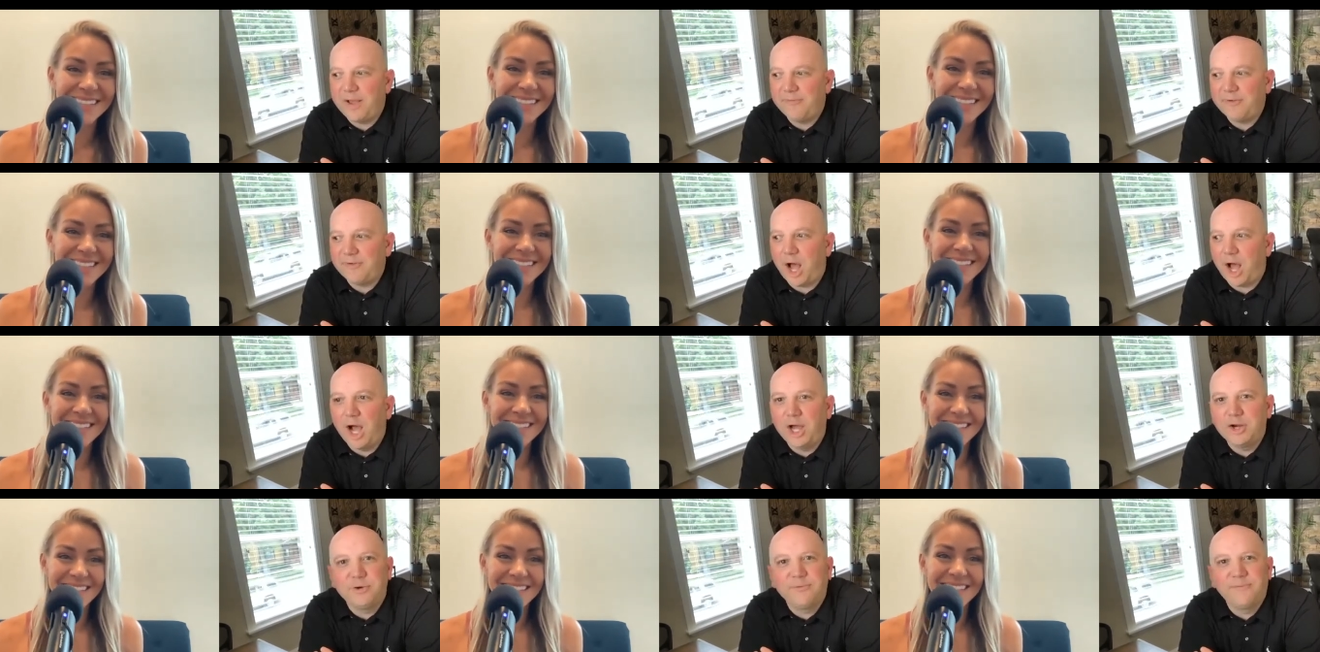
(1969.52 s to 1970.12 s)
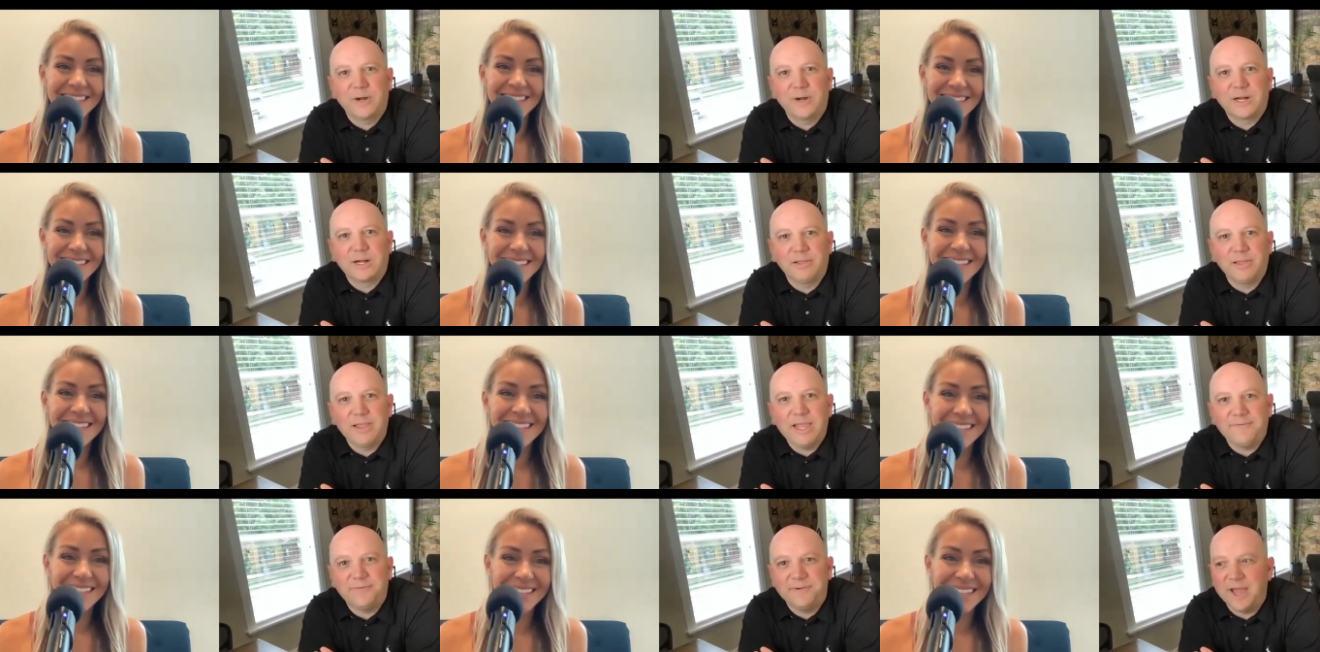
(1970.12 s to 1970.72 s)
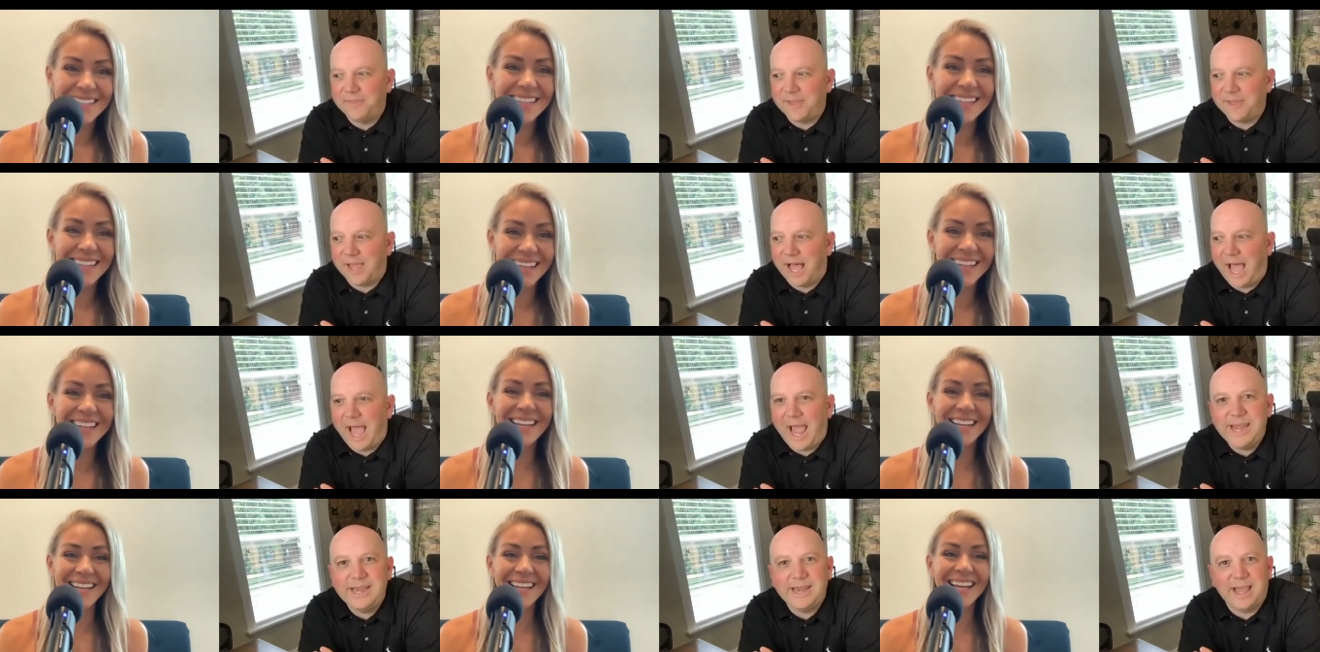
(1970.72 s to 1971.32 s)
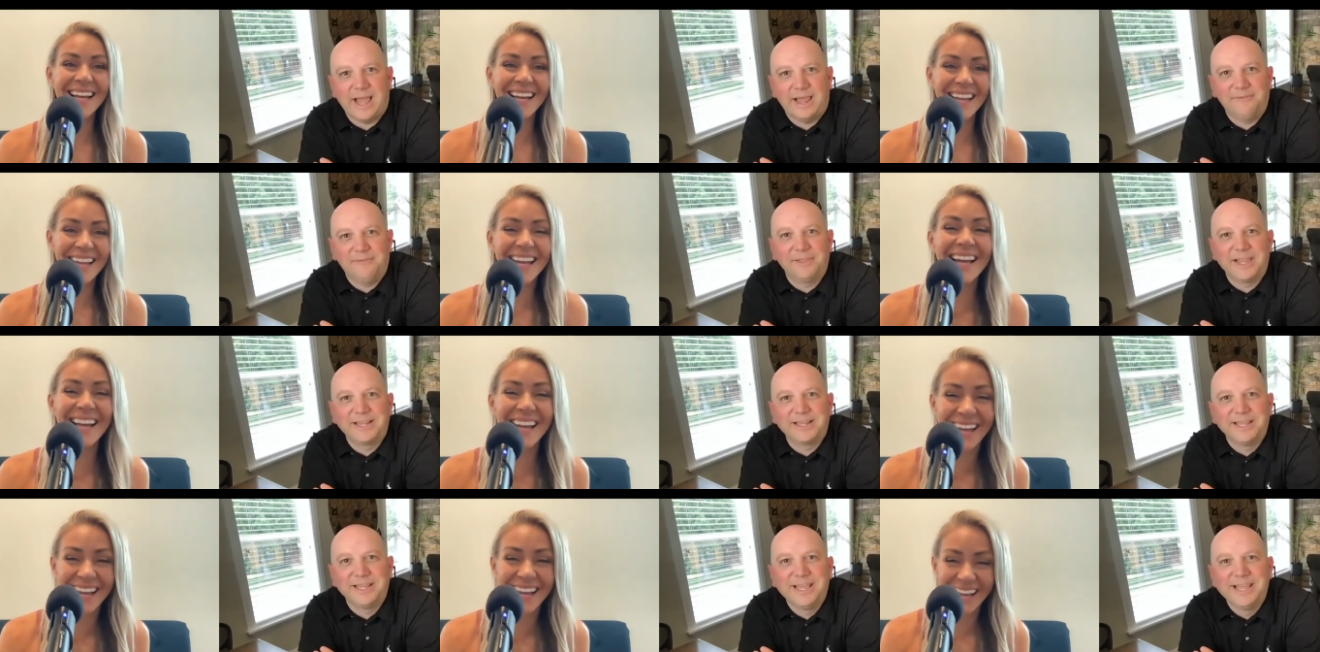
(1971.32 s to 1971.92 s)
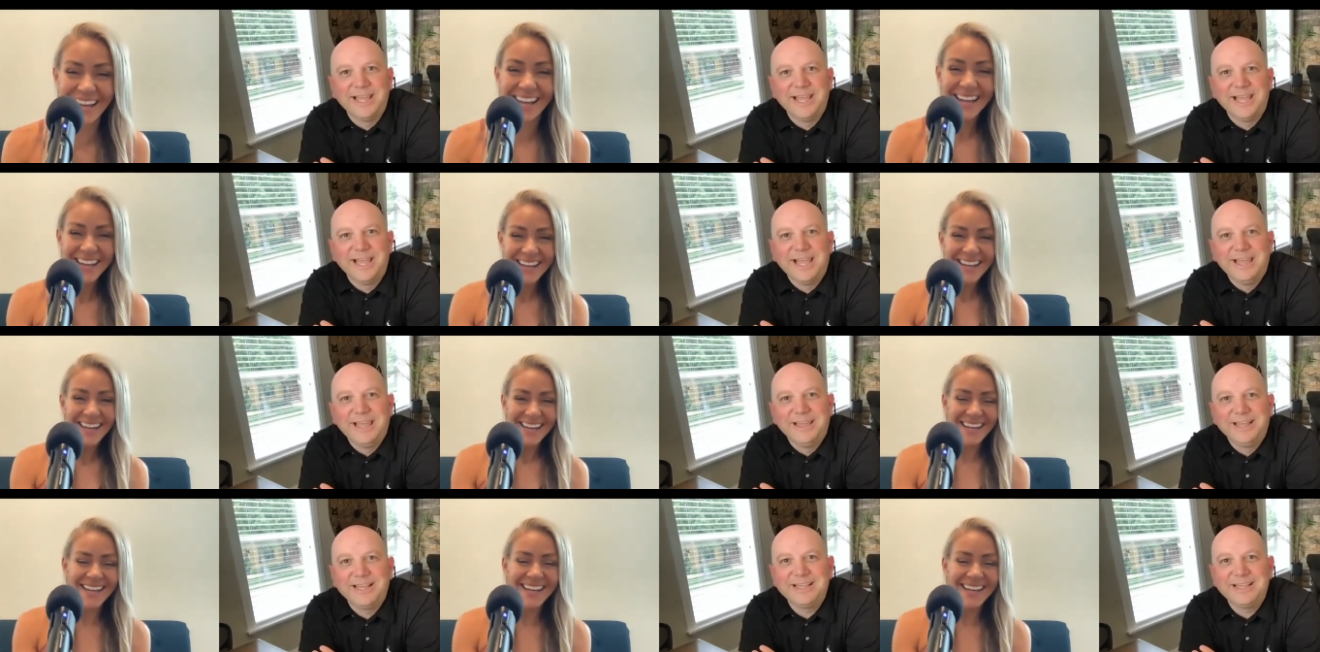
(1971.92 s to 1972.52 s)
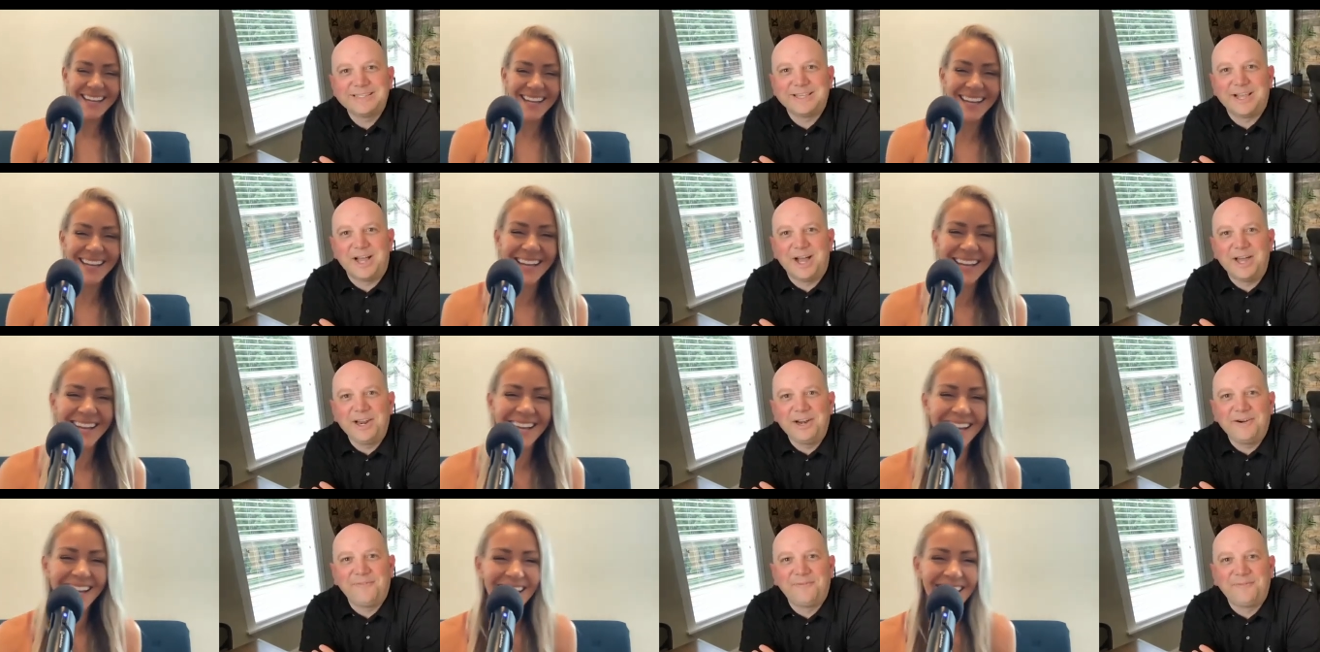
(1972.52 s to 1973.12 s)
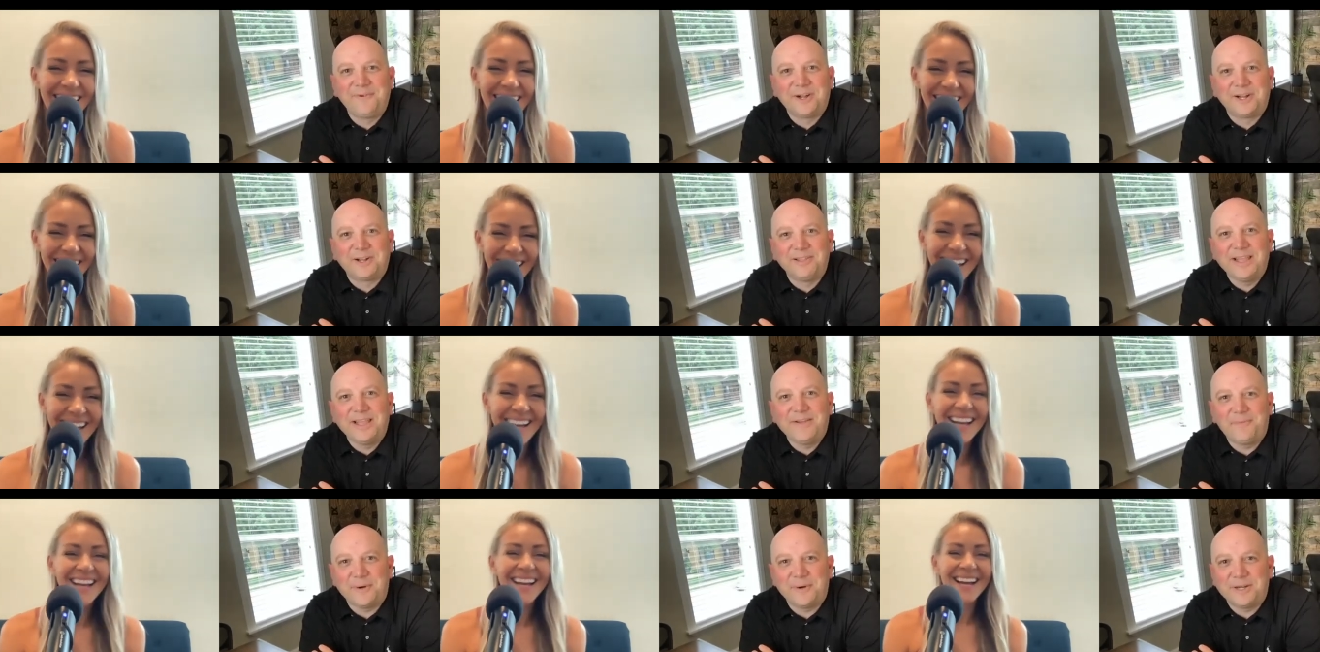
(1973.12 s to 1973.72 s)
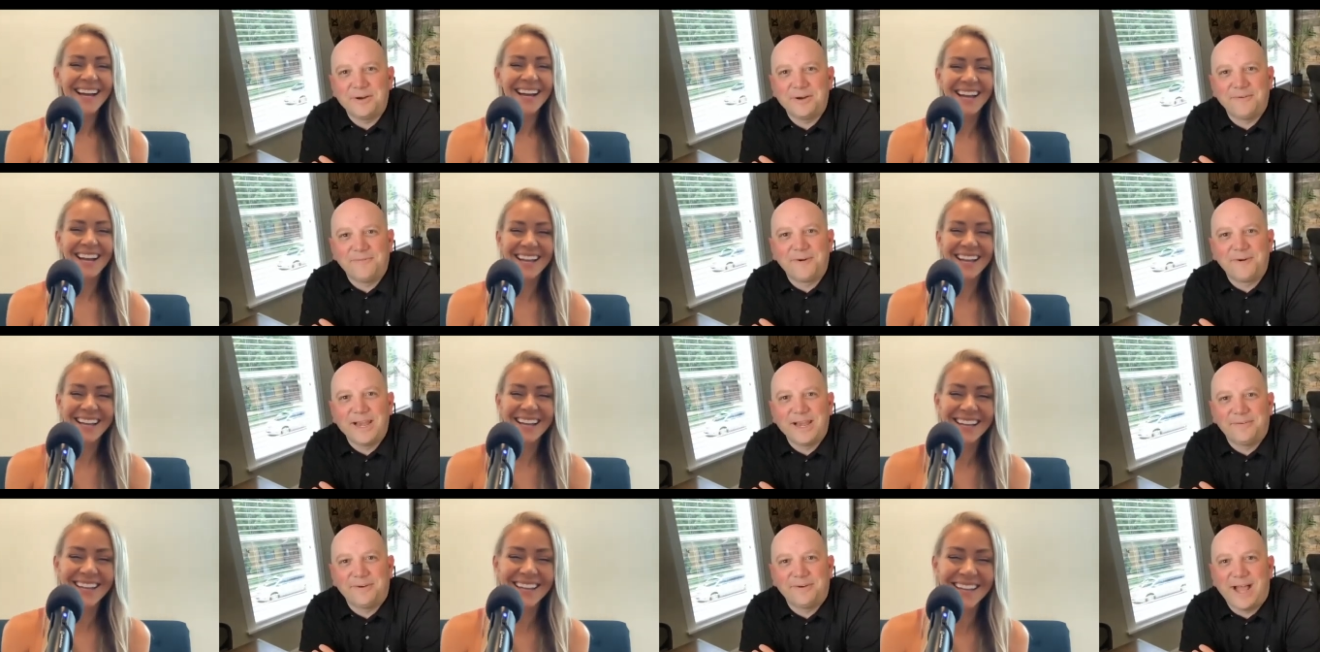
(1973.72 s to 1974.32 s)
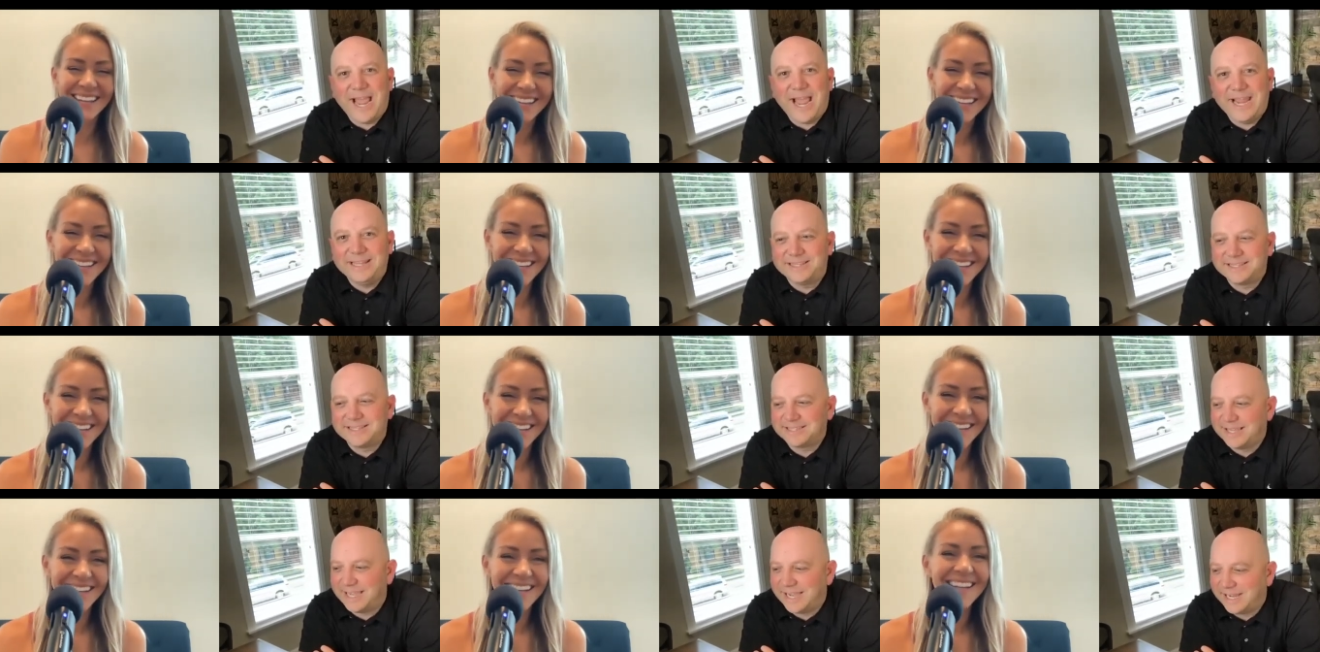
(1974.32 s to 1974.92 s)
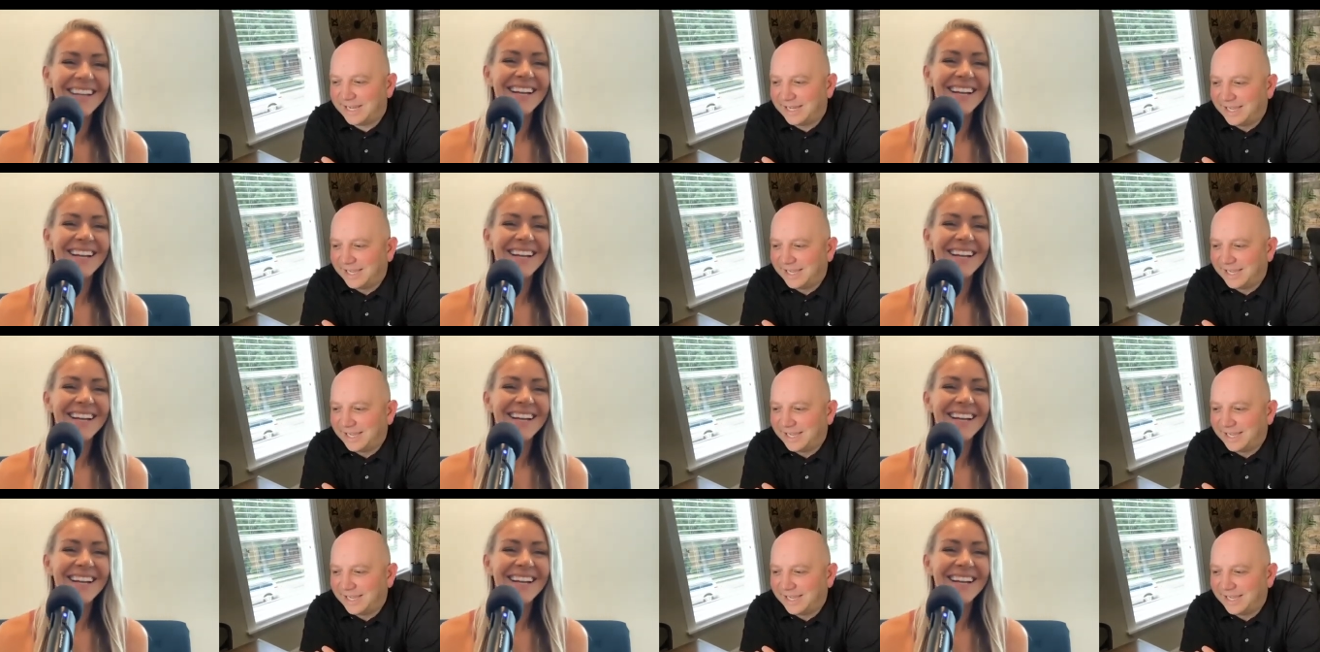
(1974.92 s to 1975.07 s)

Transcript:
Speaker 1: off a hundred foot cliff, not the high dive. Like this is a hundred foot cliff when you're afraid of heights. Like